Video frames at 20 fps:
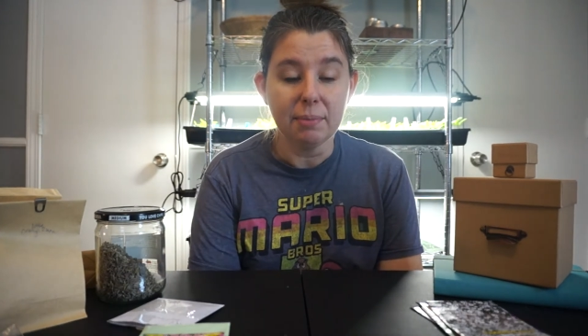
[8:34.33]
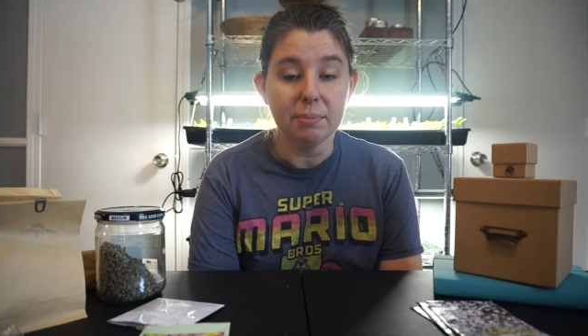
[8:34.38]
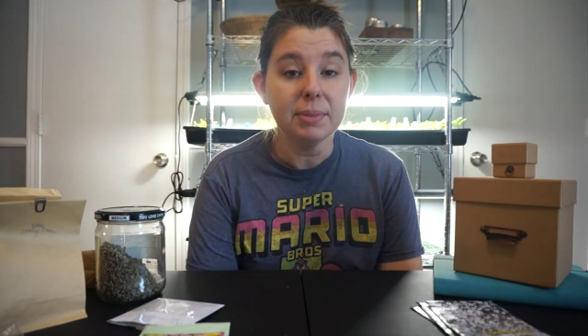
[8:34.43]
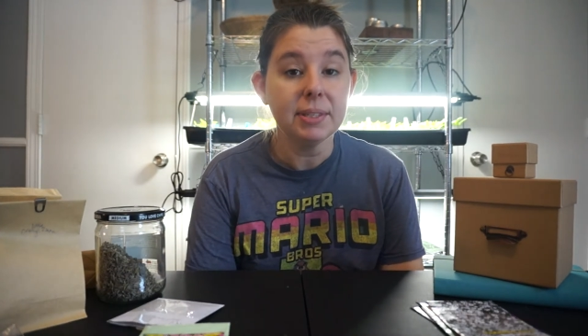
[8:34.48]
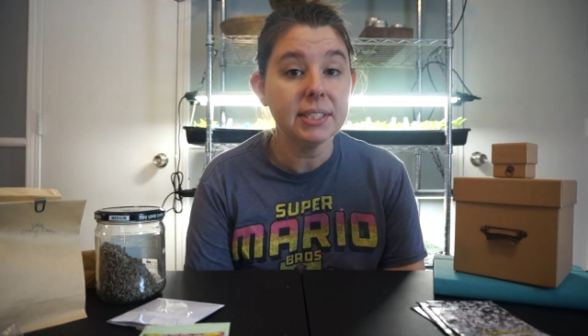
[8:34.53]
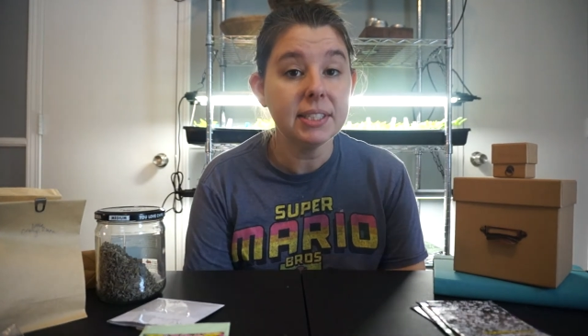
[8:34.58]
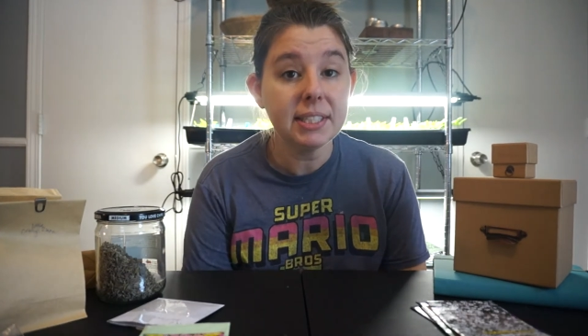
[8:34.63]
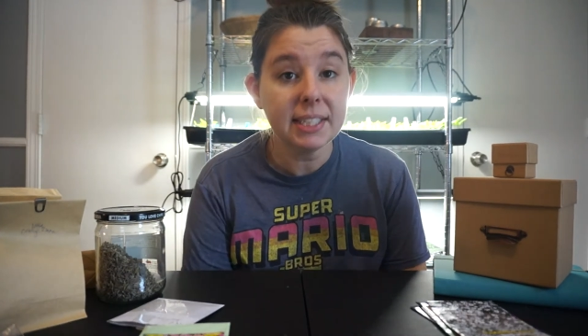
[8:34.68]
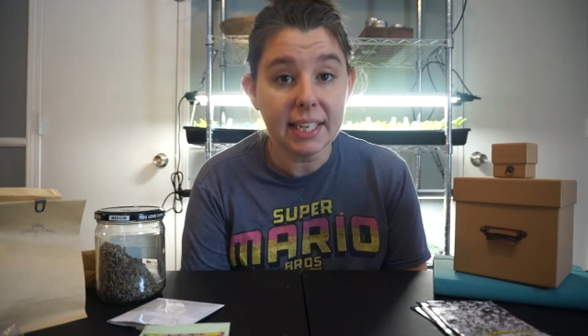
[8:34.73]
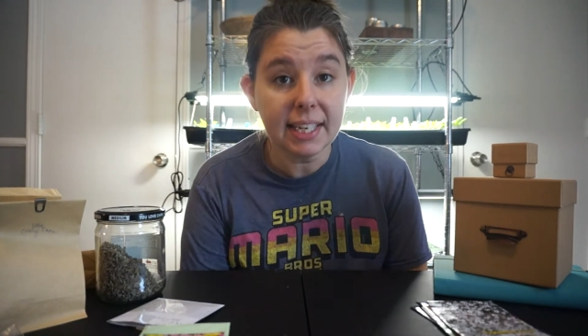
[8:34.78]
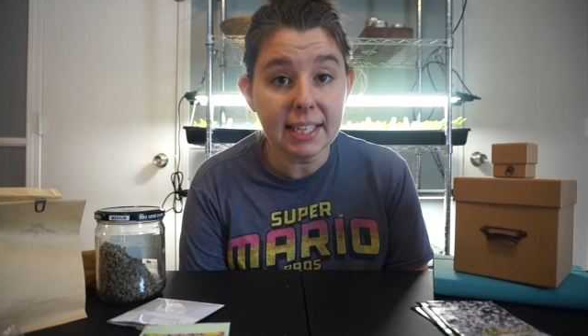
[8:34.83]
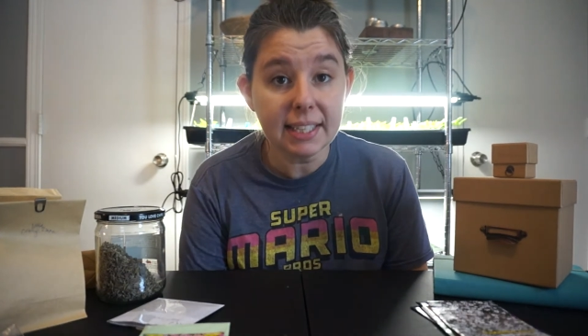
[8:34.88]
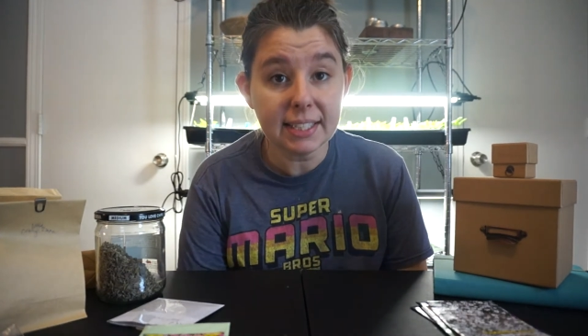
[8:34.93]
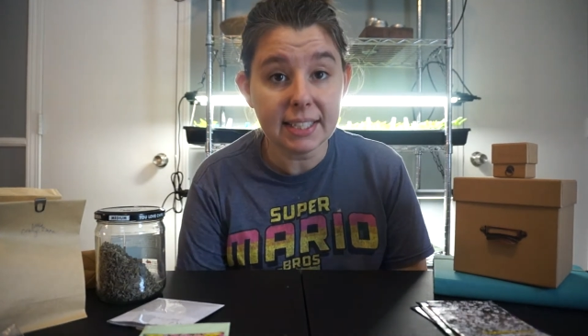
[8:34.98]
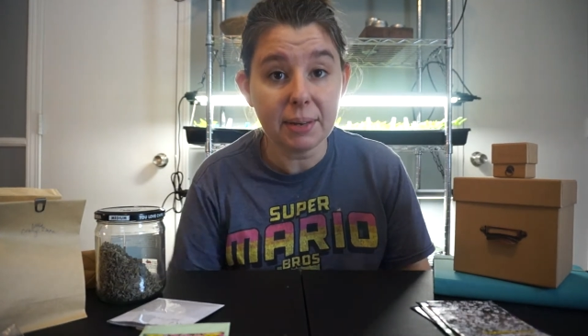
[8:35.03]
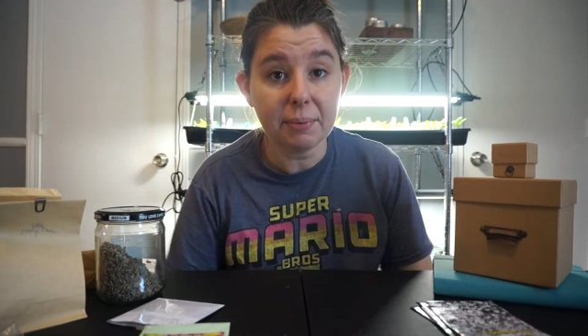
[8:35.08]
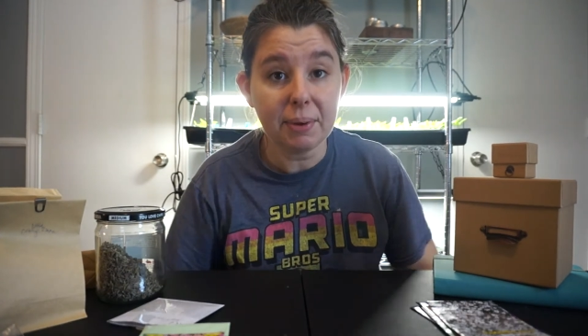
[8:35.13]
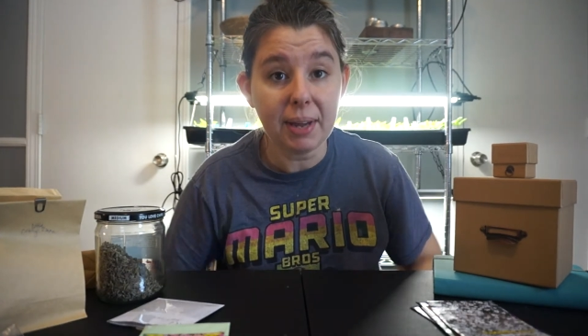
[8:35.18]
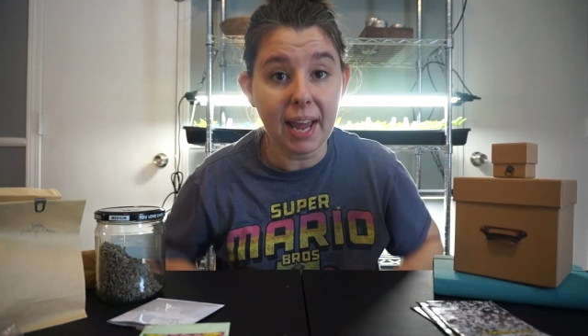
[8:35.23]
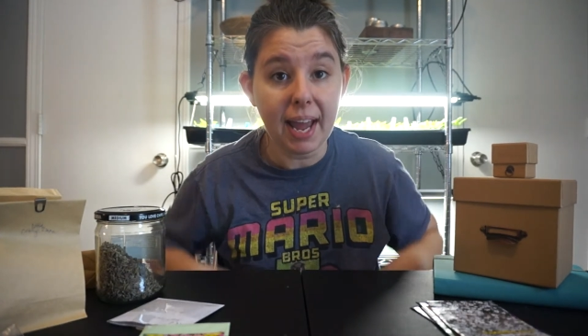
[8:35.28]
seeds
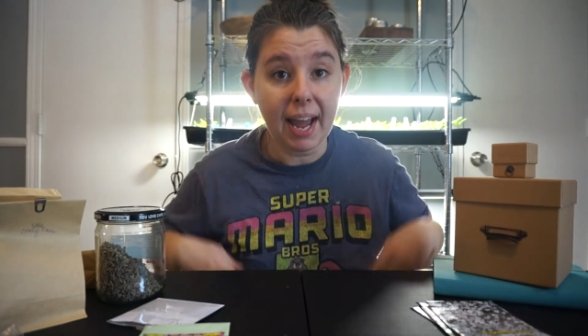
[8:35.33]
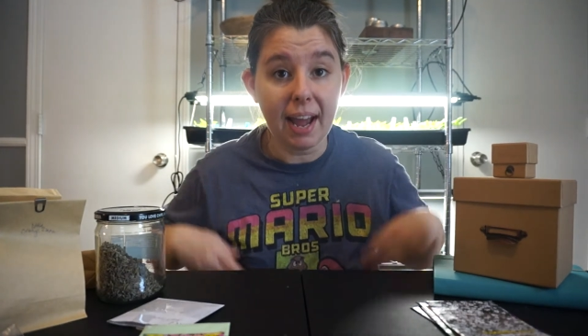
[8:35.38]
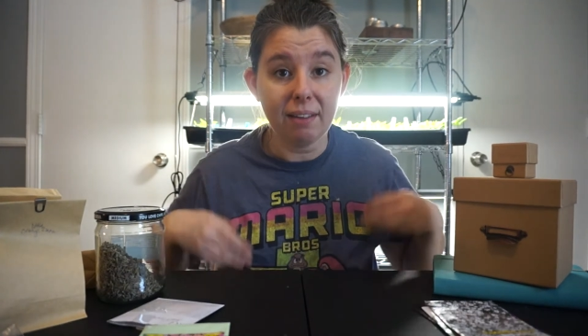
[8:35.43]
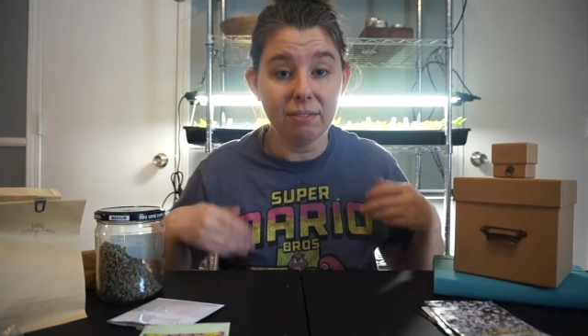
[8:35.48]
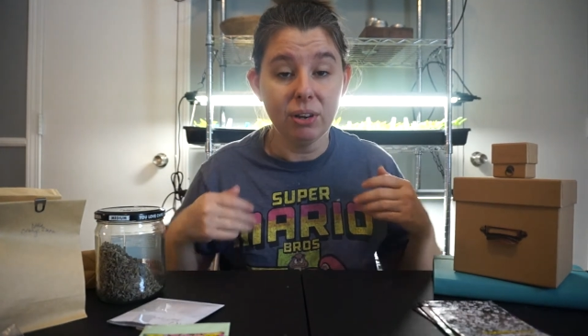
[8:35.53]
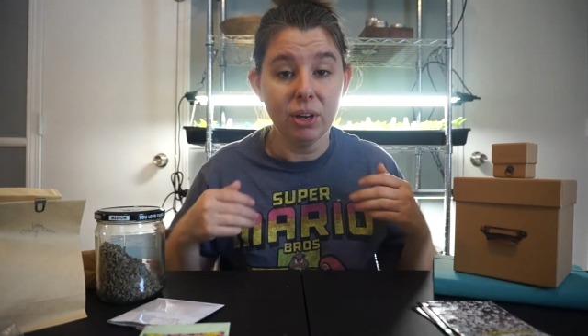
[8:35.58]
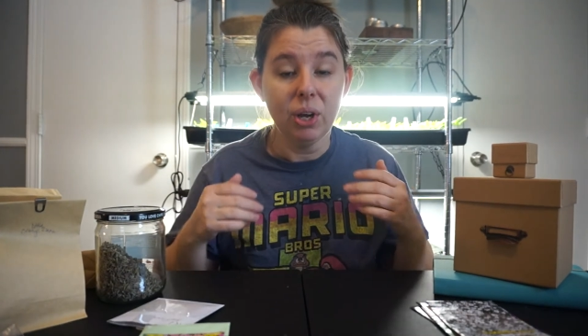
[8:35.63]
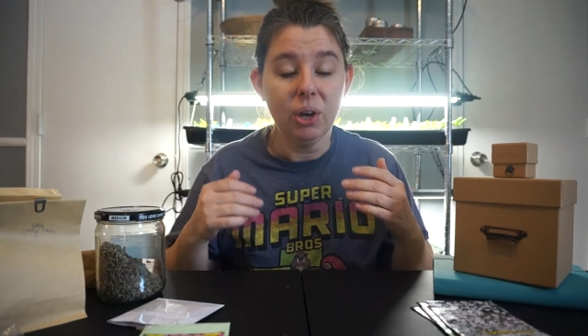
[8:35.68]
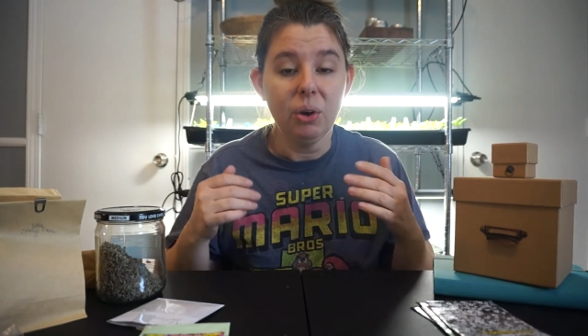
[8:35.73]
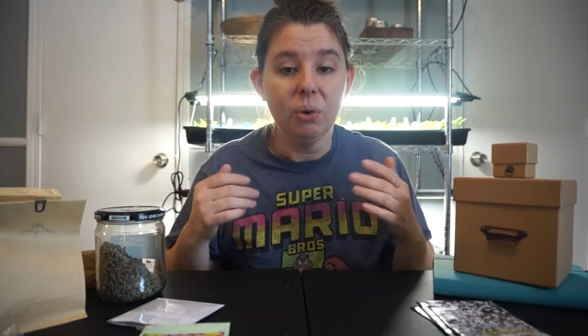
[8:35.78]
that we have.